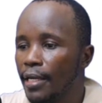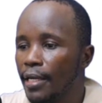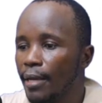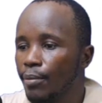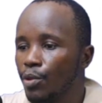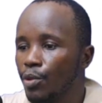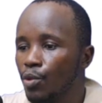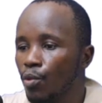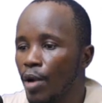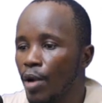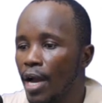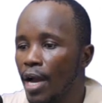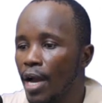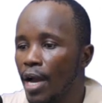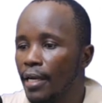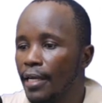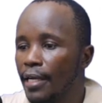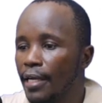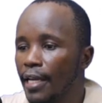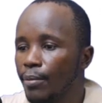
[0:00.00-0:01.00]
times
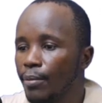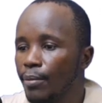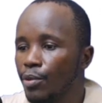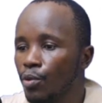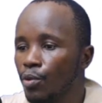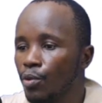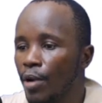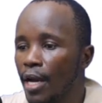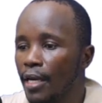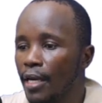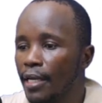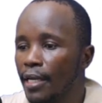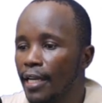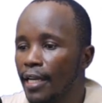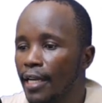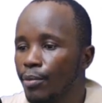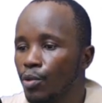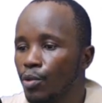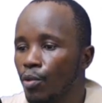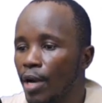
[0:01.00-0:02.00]
1 times 1
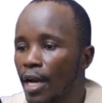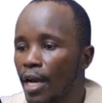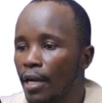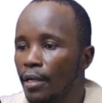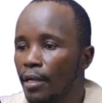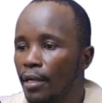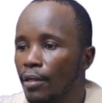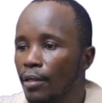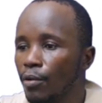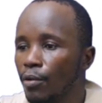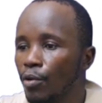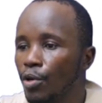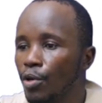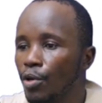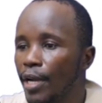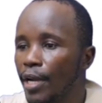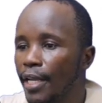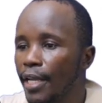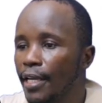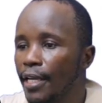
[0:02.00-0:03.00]
times 1. What do
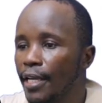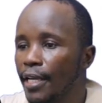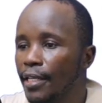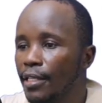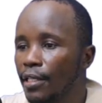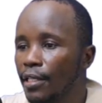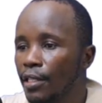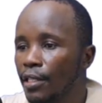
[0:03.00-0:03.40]
I get?